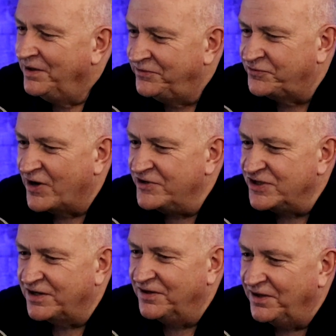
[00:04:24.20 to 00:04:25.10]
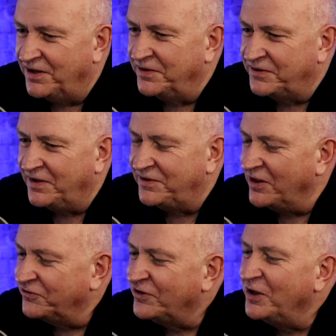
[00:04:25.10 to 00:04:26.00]
tragic.
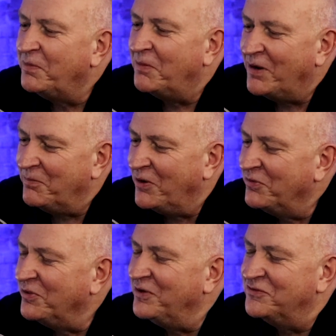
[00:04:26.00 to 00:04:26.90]
Tell us a little bit about both of these